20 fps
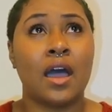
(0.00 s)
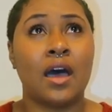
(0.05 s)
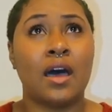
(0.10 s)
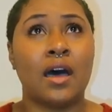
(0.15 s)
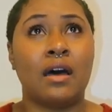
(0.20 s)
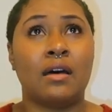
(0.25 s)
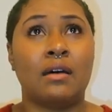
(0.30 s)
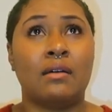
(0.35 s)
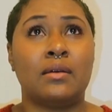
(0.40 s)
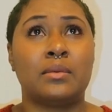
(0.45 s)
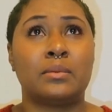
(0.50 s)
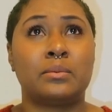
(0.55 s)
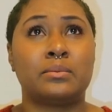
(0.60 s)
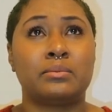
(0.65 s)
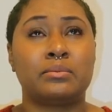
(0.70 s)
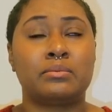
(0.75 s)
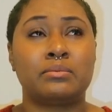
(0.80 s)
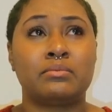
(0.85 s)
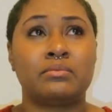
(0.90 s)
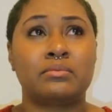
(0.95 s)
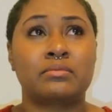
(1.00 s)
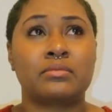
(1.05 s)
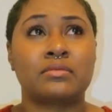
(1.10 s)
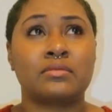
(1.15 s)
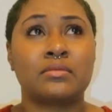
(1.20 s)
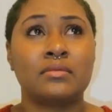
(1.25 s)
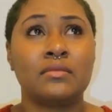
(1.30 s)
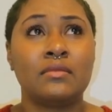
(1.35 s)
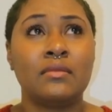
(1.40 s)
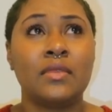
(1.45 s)
I
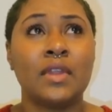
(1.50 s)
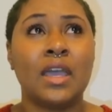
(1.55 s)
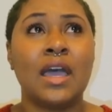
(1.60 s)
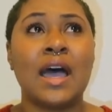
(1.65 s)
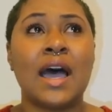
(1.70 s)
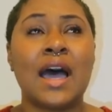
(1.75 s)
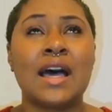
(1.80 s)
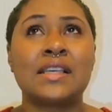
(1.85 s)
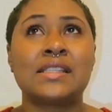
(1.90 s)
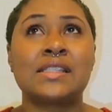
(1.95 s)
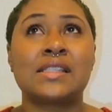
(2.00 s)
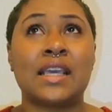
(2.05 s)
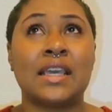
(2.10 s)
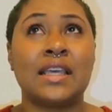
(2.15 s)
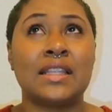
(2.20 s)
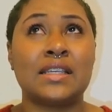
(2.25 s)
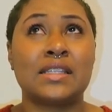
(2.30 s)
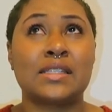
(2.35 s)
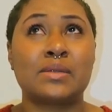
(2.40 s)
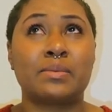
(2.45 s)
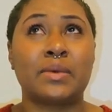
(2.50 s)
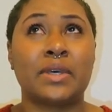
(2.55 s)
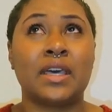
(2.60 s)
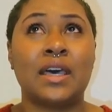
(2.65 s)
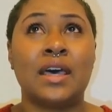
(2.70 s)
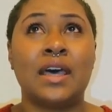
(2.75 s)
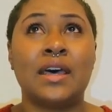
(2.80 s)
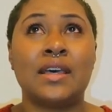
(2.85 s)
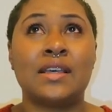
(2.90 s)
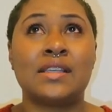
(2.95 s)
say this
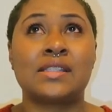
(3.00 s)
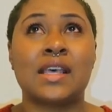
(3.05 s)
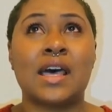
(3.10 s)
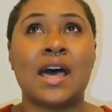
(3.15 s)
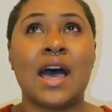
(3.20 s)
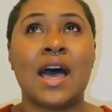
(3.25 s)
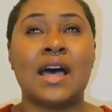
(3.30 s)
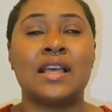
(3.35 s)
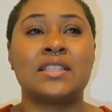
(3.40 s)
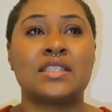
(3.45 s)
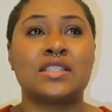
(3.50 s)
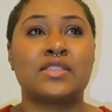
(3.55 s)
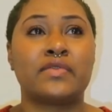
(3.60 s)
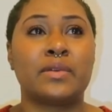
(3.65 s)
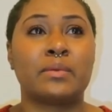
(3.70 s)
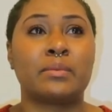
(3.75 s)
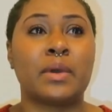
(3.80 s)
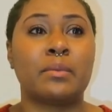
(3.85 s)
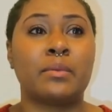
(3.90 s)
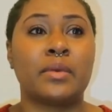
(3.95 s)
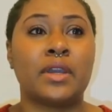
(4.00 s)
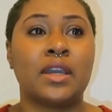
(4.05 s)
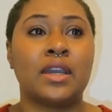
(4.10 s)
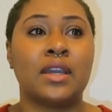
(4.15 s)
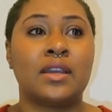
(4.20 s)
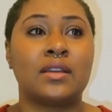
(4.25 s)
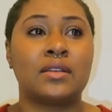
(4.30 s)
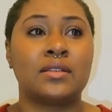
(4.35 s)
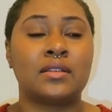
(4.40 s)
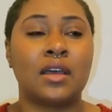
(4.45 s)
because I just remember
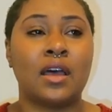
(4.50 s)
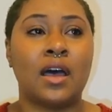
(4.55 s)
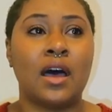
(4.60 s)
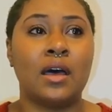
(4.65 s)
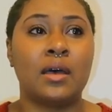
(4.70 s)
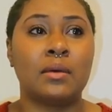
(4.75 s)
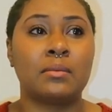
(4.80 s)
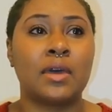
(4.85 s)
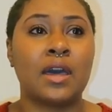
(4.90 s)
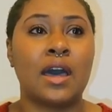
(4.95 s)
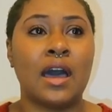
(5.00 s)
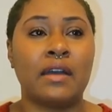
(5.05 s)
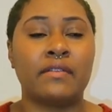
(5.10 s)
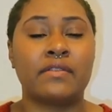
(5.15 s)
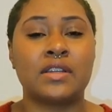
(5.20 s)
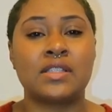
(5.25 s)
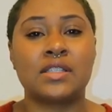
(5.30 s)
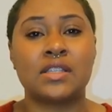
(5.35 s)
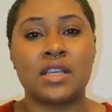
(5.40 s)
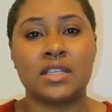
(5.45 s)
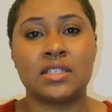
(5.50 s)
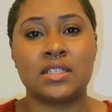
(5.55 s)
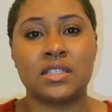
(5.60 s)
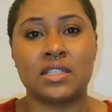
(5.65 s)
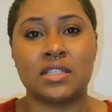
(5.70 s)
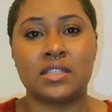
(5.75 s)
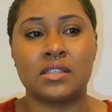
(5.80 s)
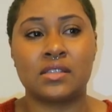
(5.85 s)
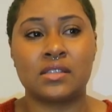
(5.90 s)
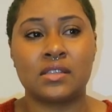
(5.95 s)

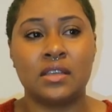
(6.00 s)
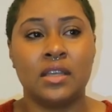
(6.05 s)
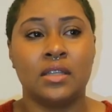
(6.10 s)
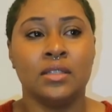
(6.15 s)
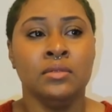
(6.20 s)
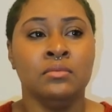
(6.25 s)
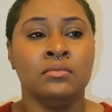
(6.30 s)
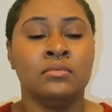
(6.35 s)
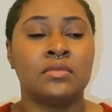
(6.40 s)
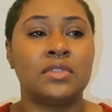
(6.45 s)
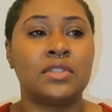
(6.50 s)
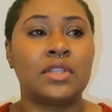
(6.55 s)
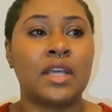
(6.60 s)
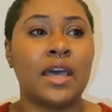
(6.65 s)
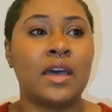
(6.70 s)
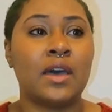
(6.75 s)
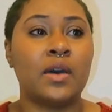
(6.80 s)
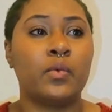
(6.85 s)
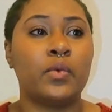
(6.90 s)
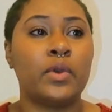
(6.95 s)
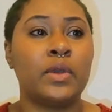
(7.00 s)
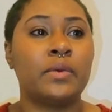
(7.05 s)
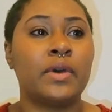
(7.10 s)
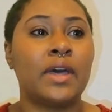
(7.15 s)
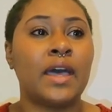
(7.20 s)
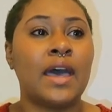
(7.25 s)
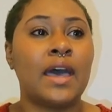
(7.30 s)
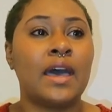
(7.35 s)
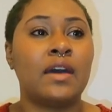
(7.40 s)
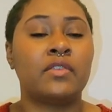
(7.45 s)
conversations that we would
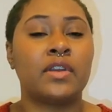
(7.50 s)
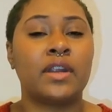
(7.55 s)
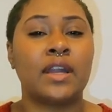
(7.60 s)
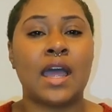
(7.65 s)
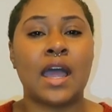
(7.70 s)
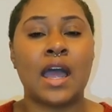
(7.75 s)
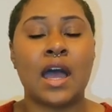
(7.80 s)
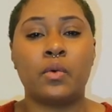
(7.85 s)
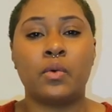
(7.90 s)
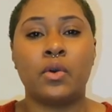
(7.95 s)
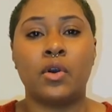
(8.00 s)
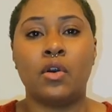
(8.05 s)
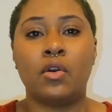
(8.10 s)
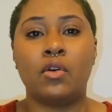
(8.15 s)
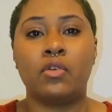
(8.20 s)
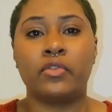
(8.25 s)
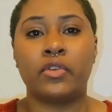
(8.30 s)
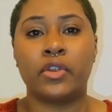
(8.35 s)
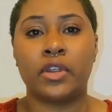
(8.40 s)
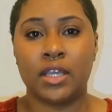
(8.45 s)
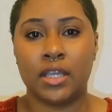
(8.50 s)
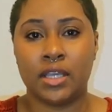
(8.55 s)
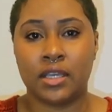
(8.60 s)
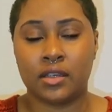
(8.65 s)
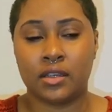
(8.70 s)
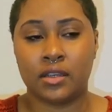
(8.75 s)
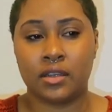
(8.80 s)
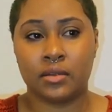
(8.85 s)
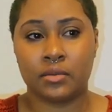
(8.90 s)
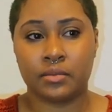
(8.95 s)
have or that I would
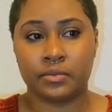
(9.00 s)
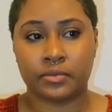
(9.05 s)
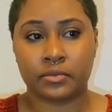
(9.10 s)
overhear.